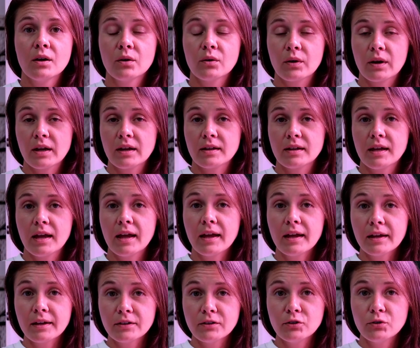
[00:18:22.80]
Okay,
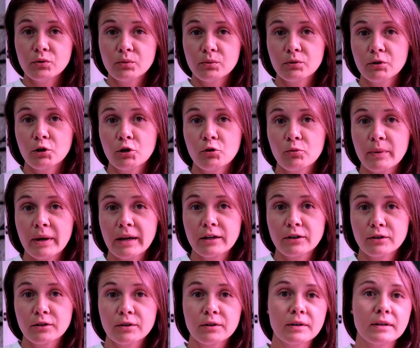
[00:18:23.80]
can you grow
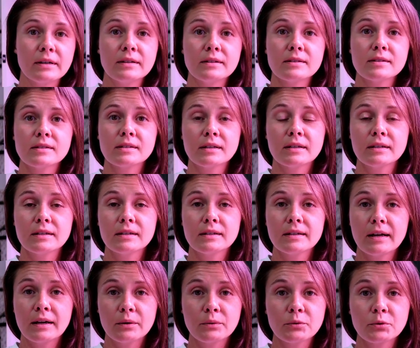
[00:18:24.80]
microgreens in an
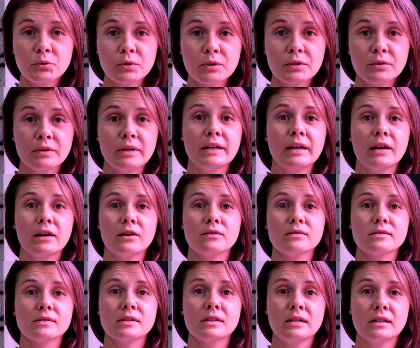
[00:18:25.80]
outdoor
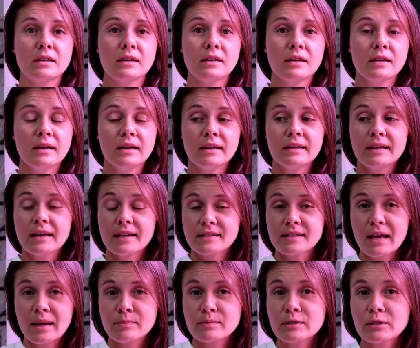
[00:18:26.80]
greenhouse? Yes,
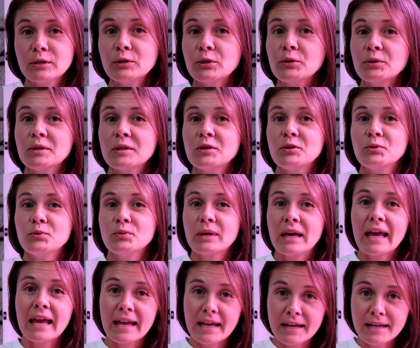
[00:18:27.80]
absolutely you
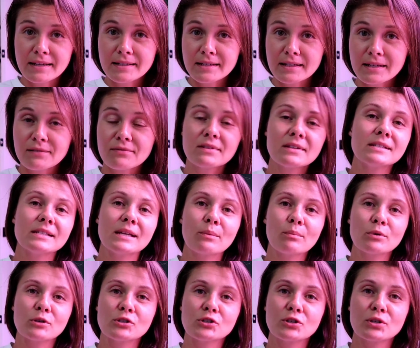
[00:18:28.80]
can if the
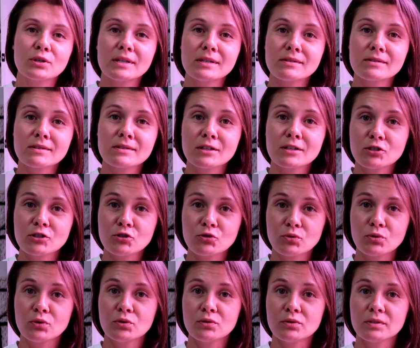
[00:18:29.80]
temperature is
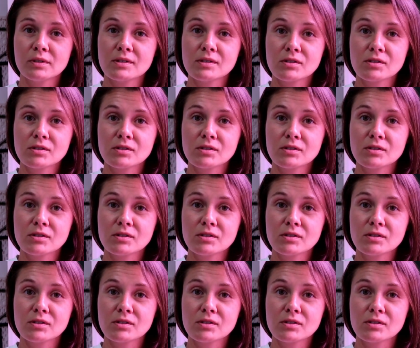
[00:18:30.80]
controlled.